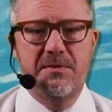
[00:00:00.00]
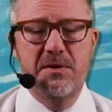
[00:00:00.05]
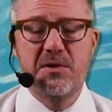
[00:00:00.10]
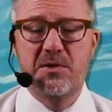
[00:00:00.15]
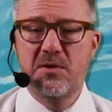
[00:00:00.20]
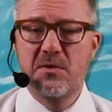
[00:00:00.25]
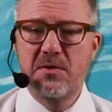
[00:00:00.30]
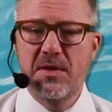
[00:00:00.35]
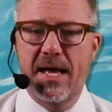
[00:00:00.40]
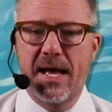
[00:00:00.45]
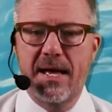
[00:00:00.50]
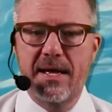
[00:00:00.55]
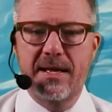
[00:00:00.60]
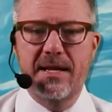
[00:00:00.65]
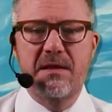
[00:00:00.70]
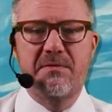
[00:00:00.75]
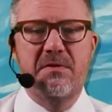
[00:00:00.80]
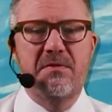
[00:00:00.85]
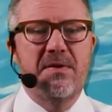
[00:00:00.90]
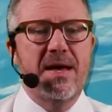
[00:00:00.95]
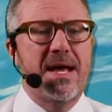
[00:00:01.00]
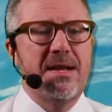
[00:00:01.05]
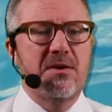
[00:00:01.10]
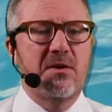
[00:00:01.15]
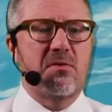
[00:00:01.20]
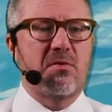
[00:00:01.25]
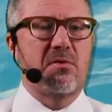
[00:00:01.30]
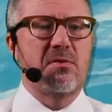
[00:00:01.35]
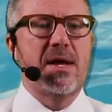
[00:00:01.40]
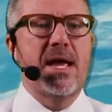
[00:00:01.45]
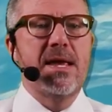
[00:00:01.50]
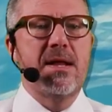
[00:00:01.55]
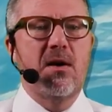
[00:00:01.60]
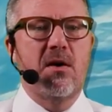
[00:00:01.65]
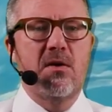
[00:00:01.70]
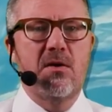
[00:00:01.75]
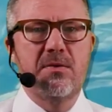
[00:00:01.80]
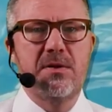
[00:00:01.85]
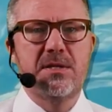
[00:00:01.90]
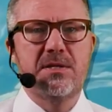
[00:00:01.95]
If you do that, and if you've had to
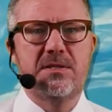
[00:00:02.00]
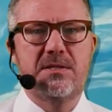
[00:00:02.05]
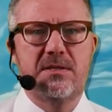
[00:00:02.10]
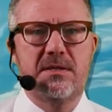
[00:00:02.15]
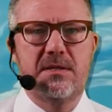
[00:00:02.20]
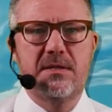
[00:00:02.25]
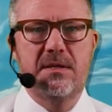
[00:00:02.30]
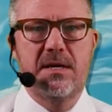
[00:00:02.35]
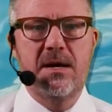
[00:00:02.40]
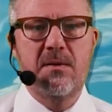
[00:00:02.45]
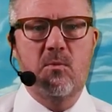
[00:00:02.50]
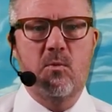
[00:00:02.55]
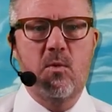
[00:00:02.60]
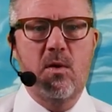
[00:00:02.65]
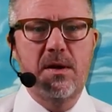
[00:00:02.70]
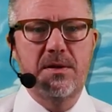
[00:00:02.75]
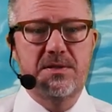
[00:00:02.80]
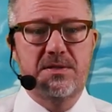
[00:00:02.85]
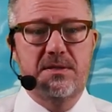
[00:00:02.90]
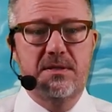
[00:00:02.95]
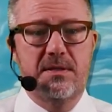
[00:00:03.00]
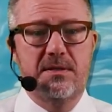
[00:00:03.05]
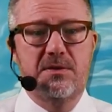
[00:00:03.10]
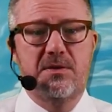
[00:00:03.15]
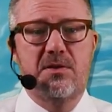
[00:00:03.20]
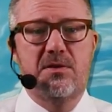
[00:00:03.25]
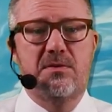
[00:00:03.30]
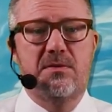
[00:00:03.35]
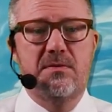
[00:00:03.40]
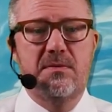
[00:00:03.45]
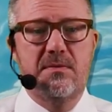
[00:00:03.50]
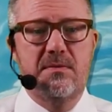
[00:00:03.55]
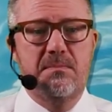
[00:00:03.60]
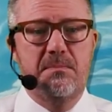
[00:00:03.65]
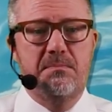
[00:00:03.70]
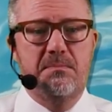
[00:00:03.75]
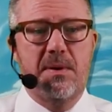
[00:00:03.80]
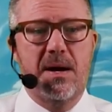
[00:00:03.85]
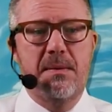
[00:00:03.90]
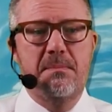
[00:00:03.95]
create all this at once
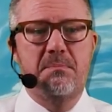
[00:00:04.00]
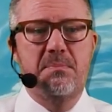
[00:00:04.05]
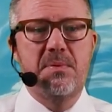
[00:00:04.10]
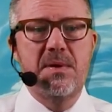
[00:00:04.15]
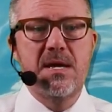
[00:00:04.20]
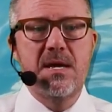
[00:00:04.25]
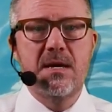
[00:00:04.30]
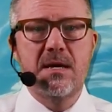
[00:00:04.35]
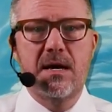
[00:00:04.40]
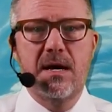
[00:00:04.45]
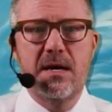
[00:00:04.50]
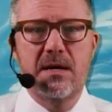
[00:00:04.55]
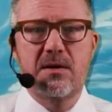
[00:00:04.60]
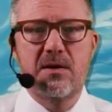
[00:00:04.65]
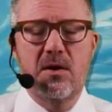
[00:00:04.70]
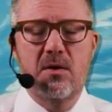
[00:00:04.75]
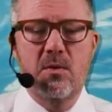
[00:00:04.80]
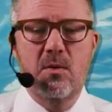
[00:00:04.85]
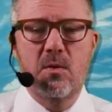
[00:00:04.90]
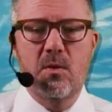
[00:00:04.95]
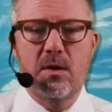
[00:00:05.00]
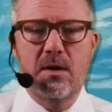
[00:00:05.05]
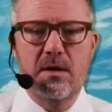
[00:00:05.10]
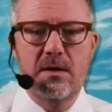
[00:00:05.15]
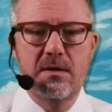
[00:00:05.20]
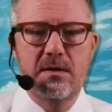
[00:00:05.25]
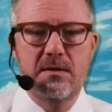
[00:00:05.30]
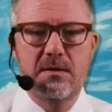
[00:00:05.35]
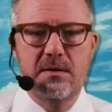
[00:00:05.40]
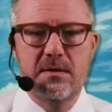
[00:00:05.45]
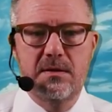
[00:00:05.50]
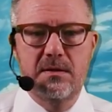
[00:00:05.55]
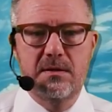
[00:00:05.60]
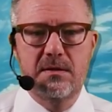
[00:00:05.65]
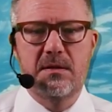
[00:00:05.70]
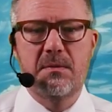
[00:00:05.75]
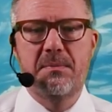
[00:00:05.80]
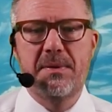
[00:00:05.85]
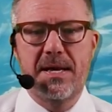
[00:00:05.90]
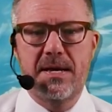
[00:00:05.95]
by being a cohort
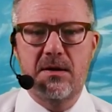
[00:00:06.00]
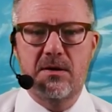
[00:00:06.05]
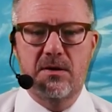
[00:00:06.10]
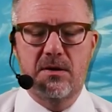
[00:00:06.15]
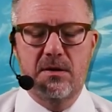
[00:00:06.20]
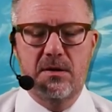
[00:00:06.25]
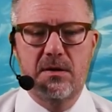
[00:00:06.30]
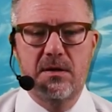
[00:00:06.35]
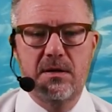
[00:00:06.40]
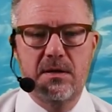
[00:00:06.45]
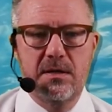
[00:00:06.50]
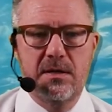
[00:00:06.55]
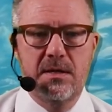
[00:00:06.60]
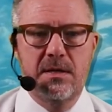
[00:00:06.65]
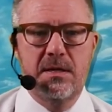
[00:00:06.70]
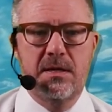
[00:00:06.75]
competitor,